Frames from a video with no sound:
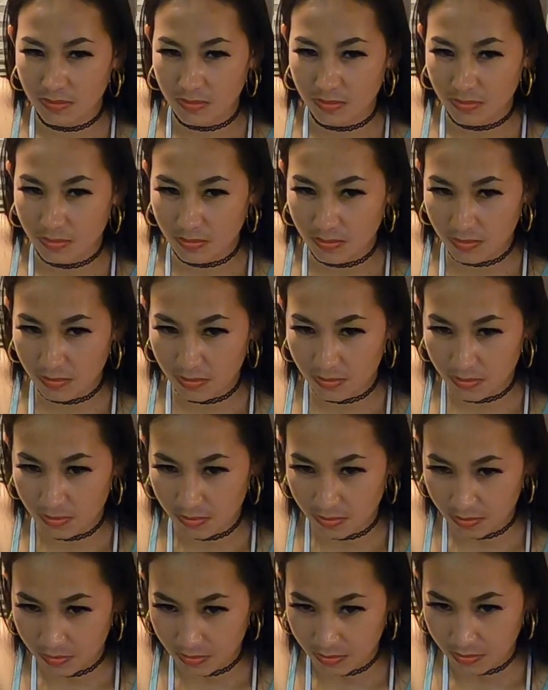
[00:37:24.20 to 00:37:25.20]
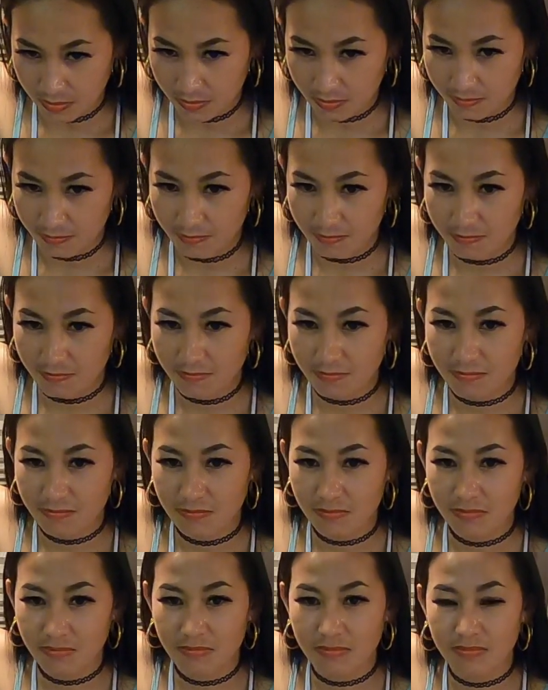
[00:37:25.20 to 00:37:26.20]

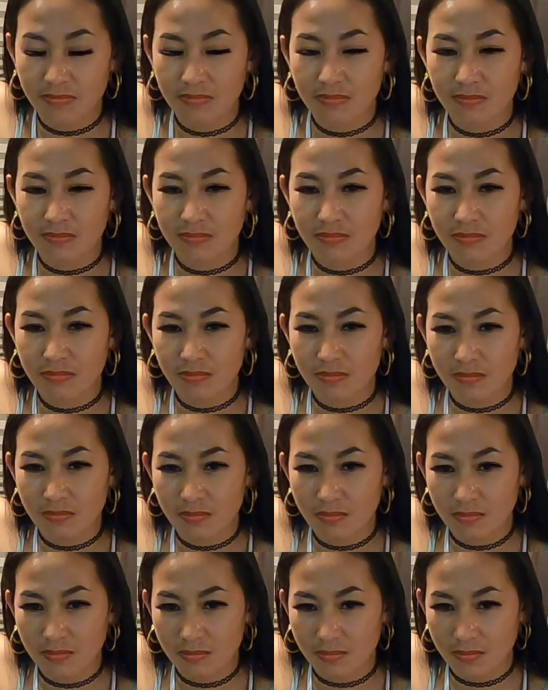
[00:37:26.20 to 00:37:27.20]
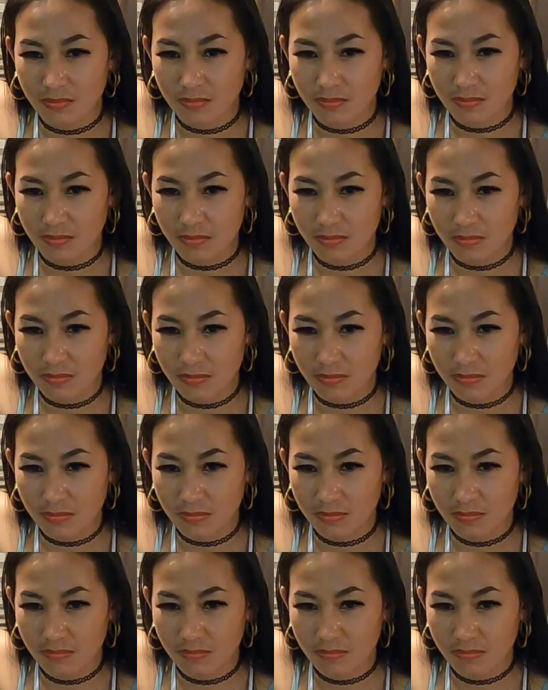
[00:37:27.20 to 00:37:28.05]
This person isn't speaking.